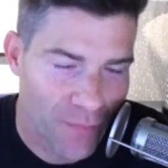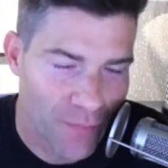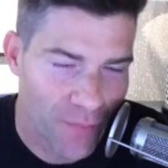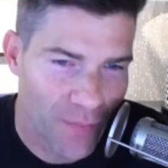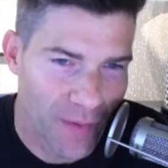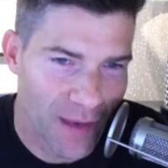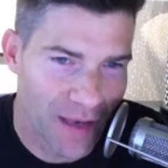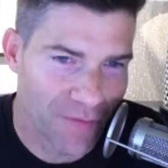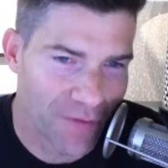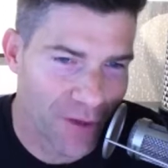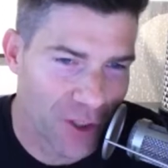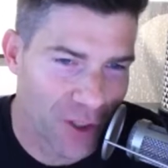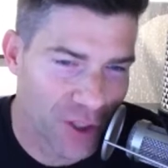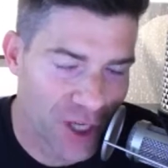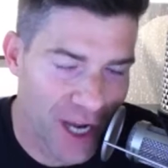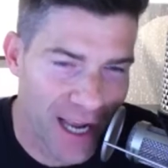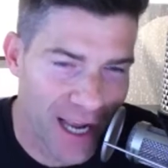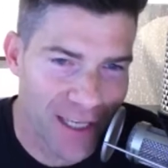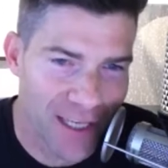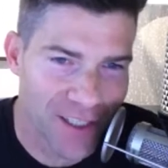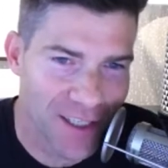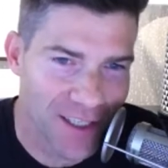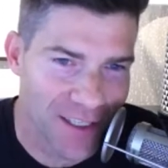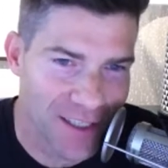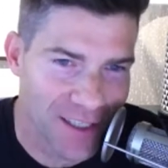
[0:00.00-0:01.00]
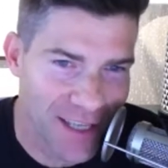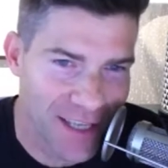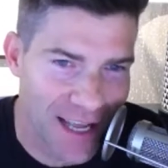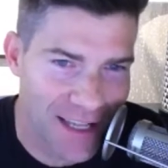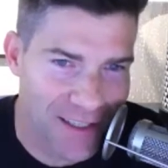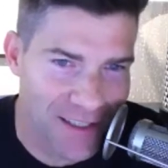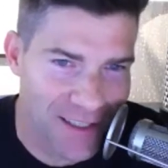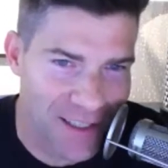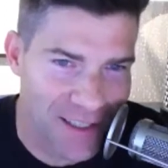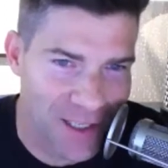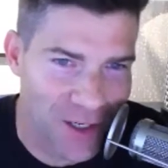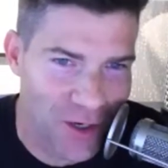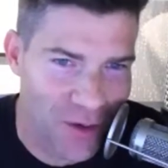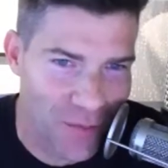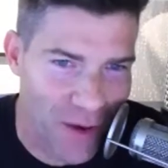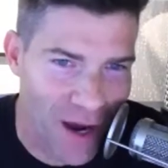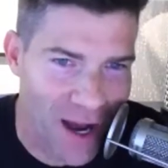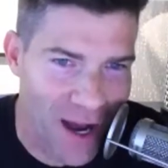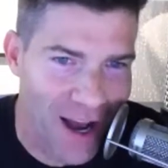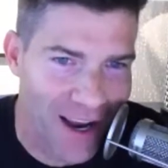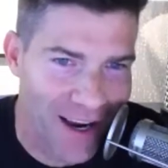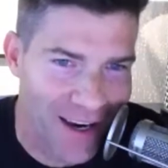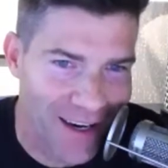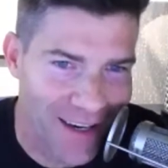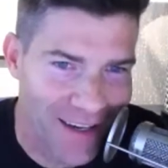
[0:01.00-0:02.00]
If you change the sentence in your
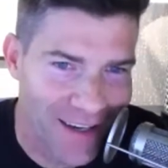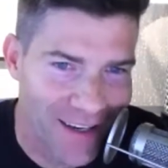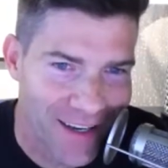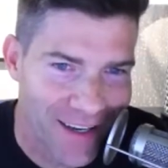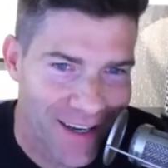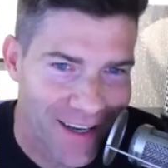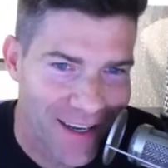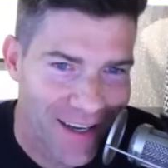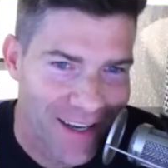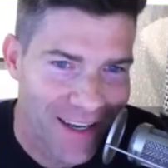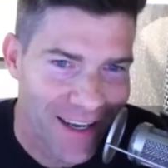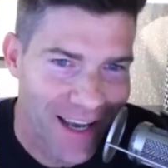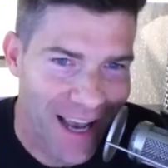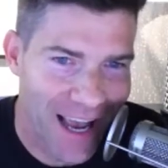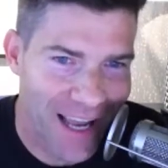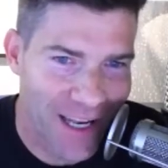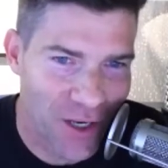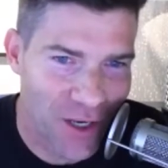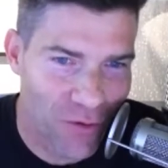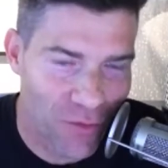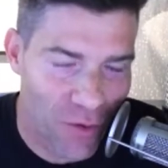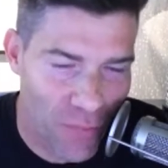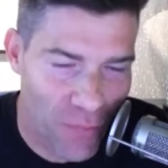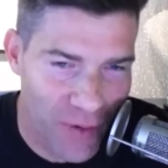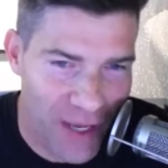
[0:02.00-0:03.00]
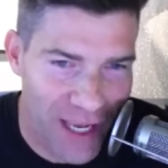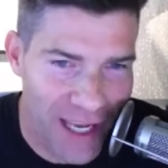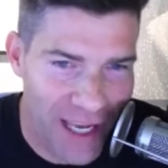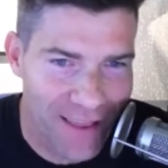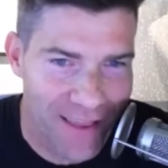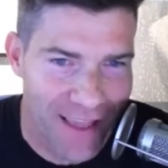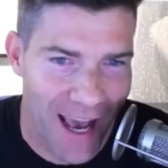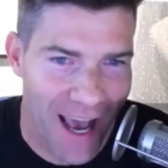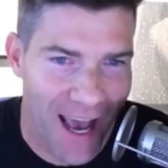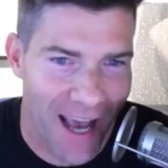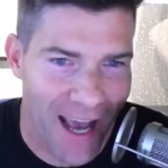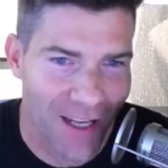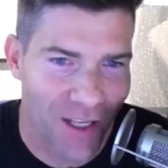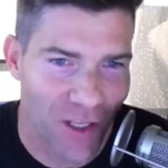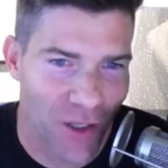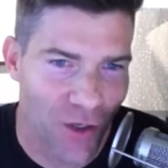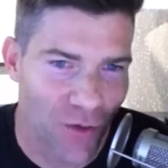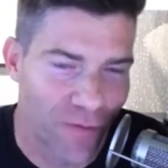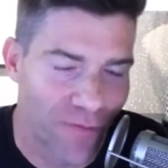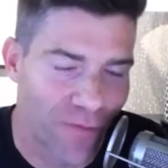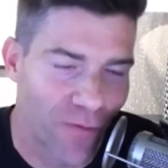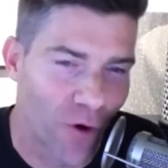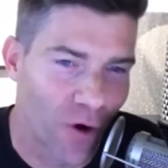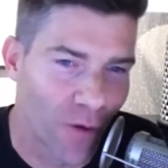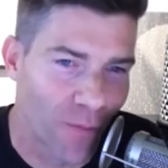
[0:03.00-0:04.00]
mind and you repeat that, you
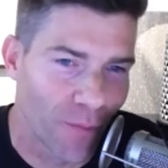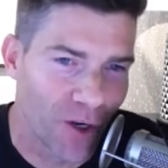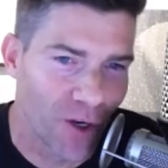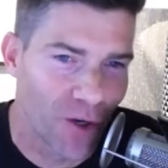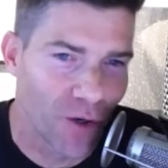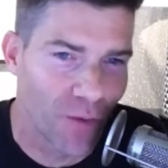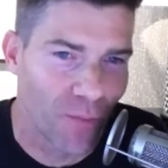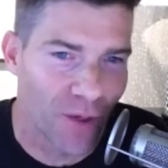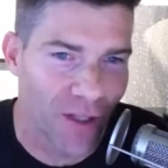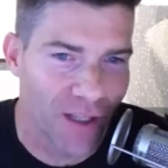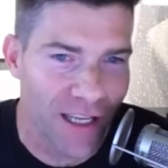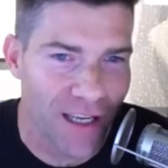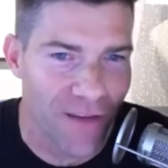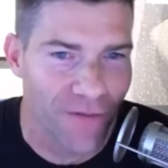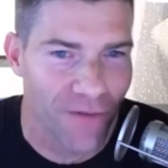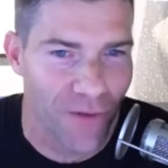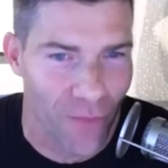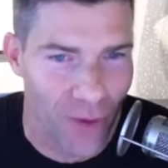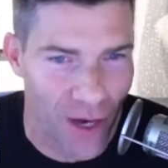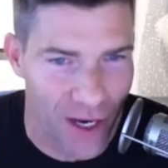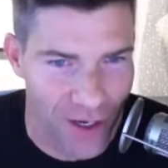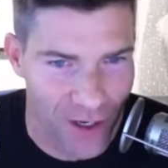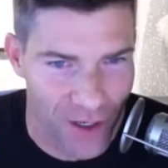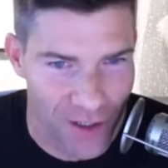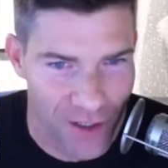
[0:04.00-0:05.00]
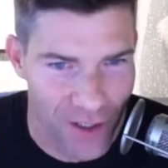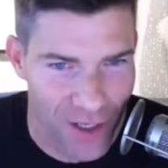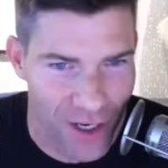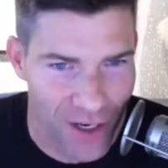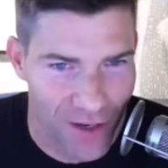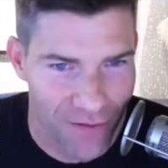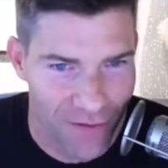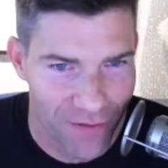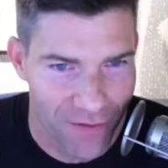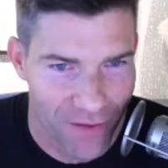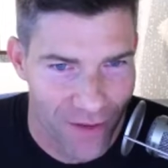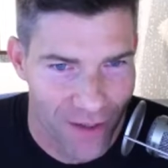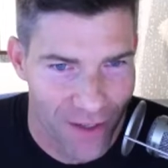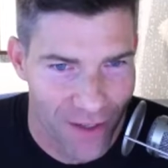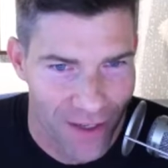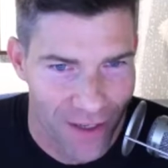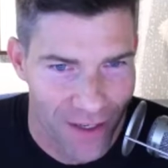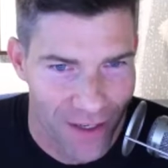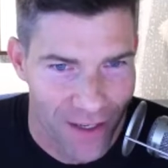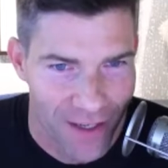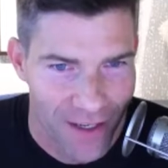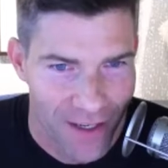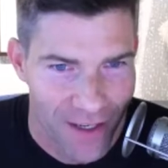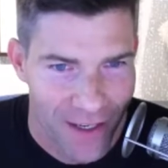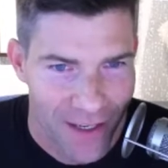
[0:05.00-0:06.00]
form a new belief about yourself.
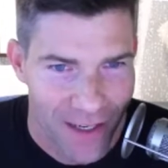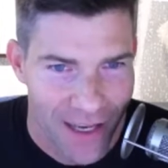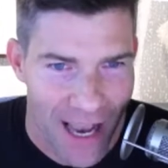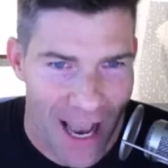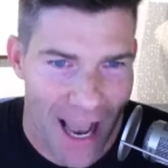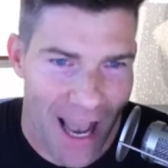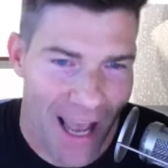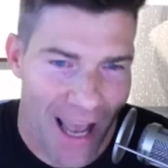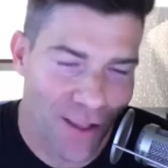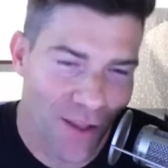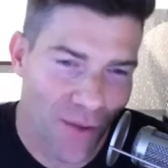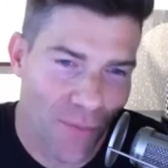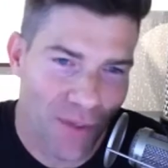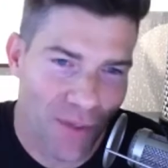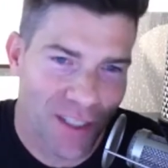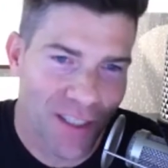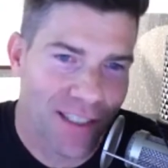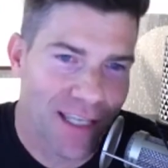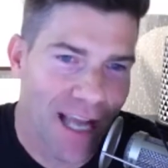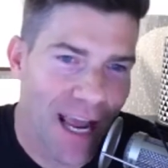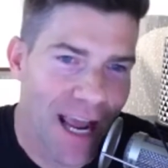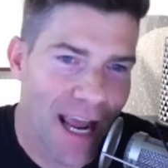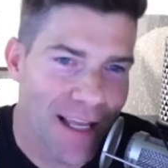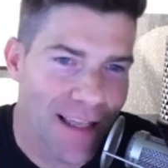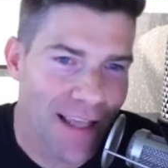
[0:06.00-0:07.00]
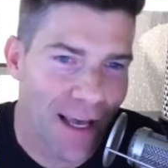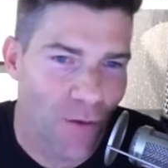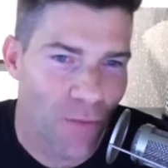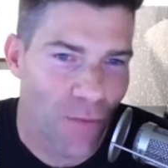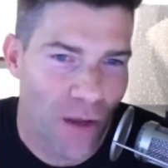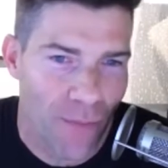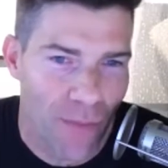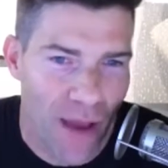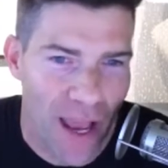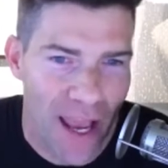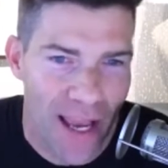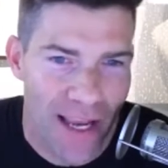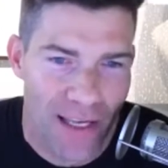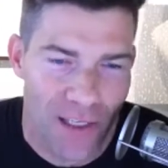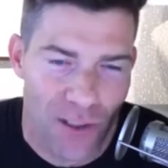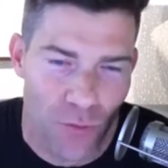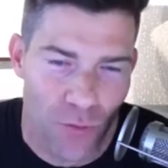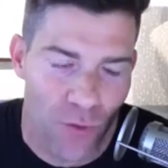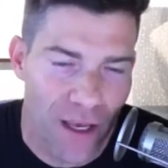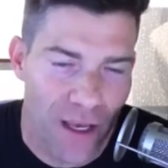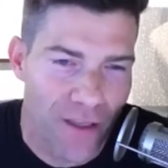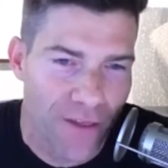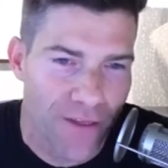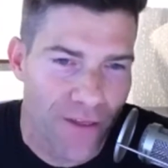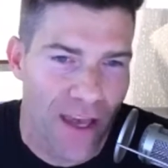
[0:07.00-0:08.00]
And the mistake that we make is
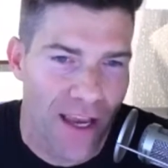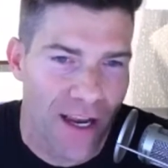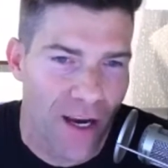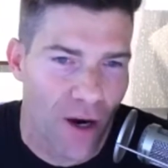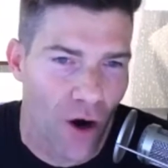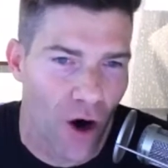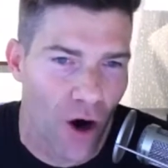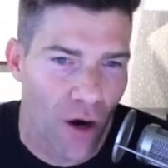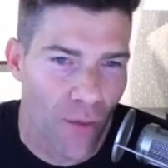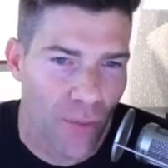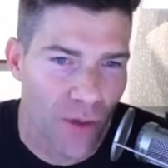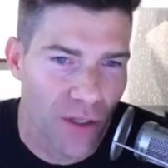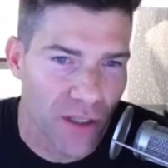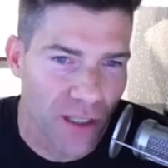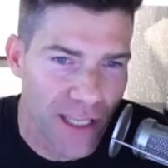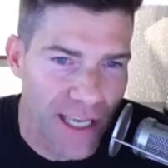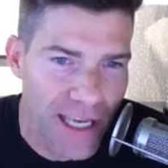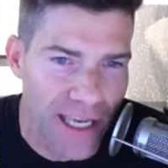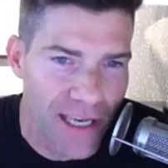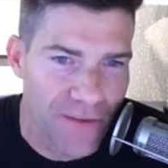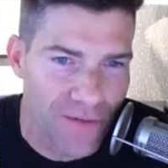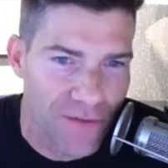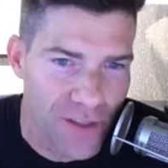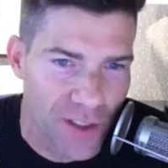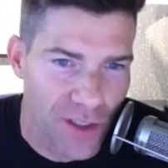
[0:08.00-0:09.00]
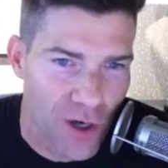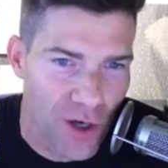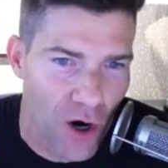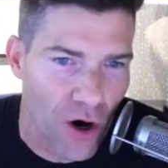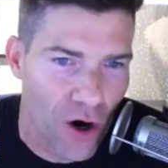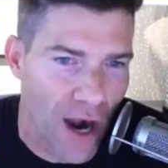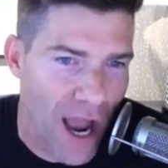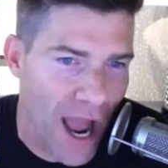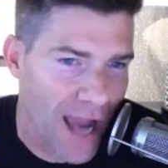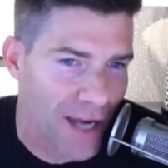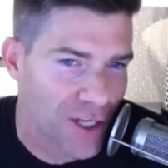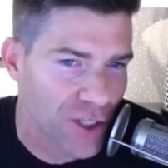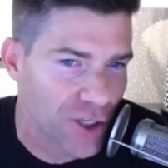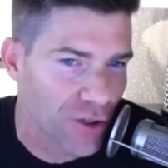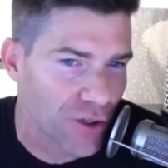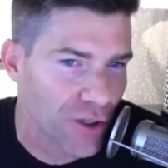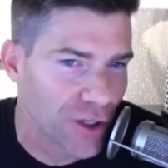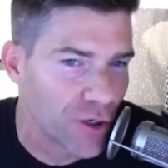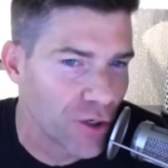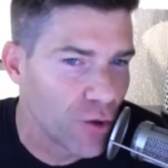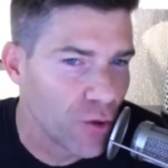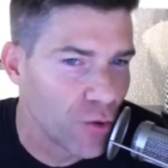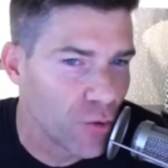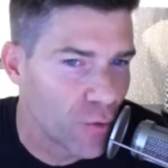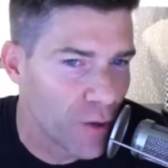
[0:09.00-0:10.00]
we think our beliefs are actually
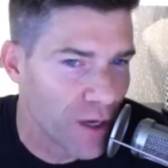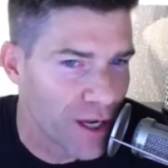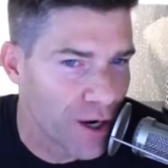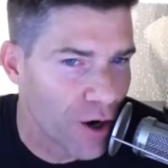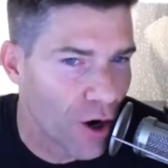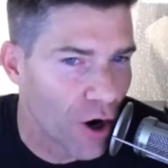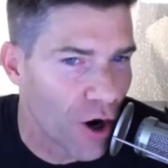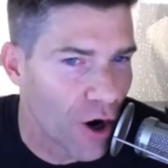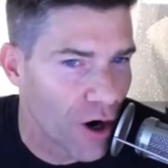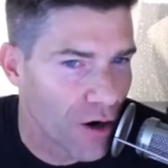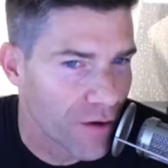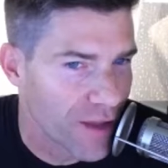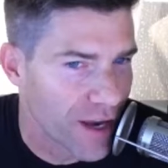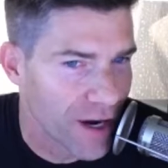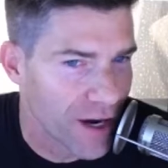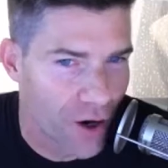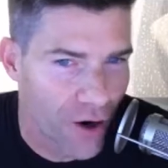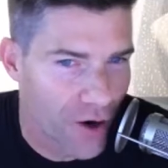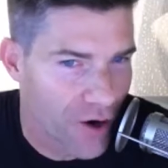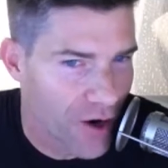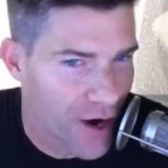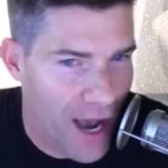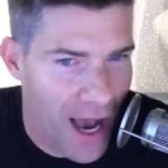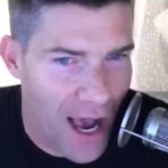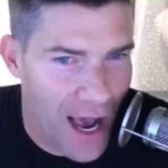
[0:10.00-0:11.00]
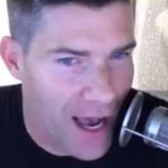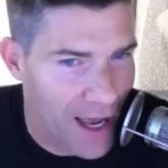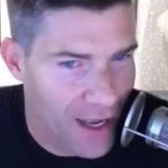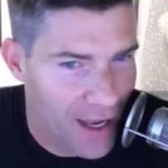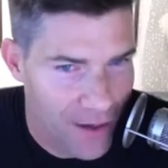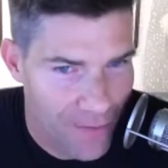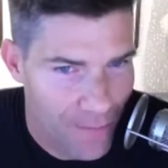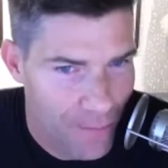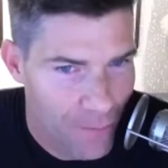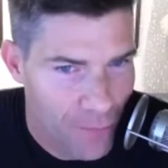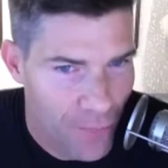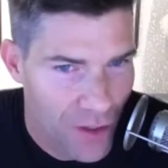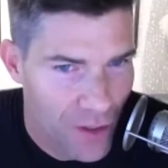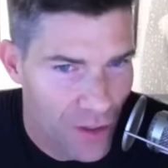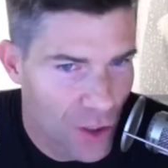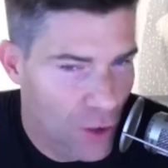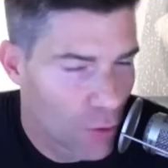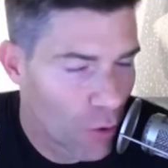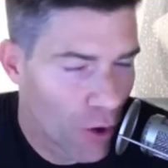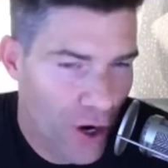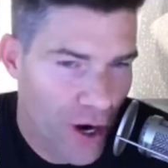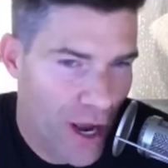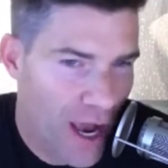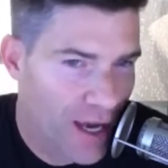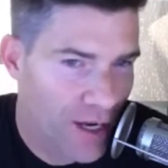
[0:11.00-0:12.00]
who we are. They are not.
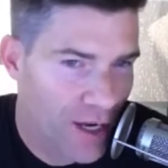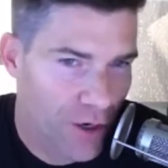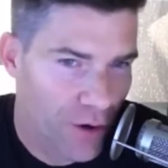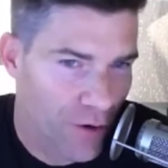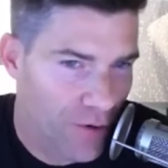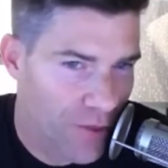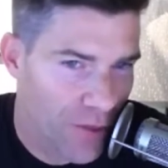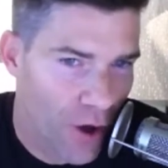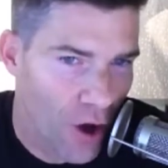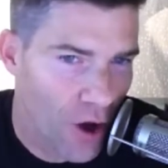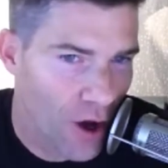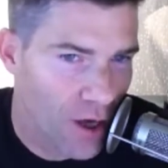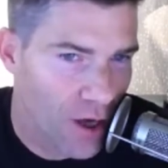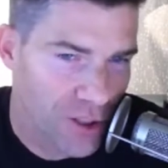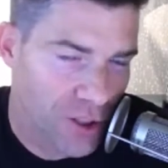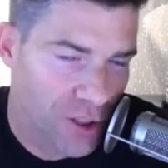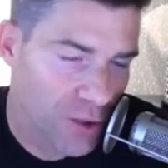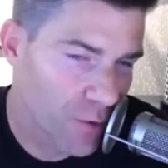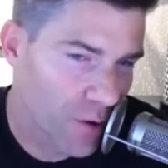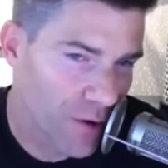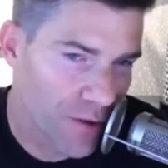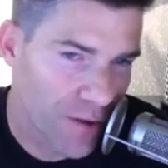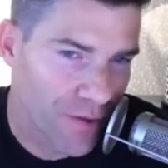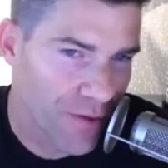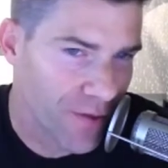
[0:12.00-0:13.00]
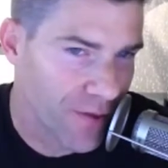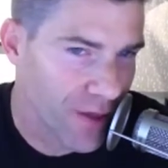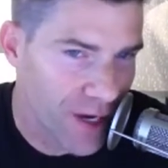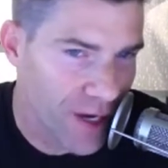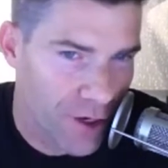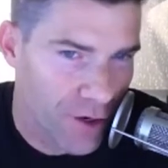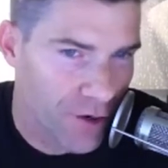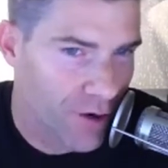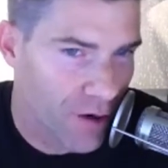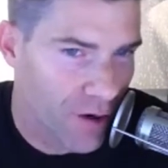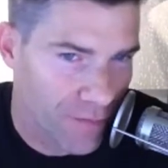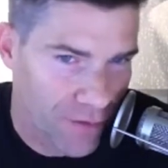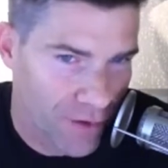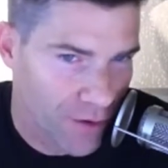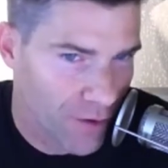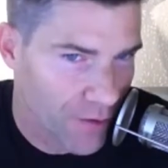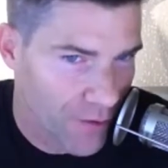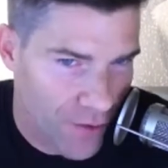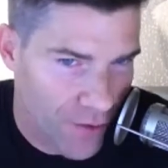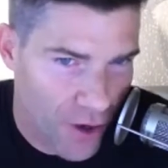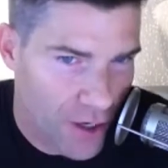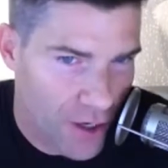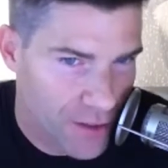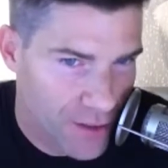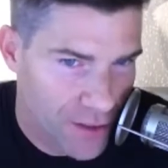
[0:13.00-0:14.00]
You are not your thoughts. You are the thinker of your
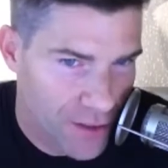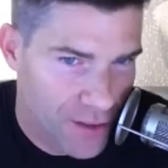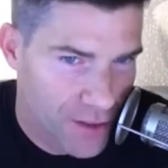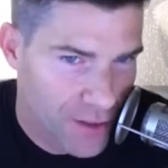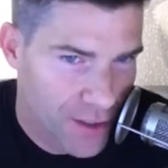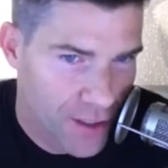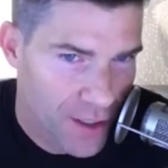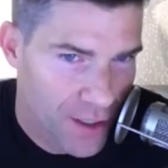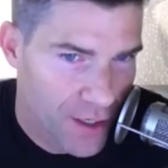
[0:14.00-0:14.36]
thoughts.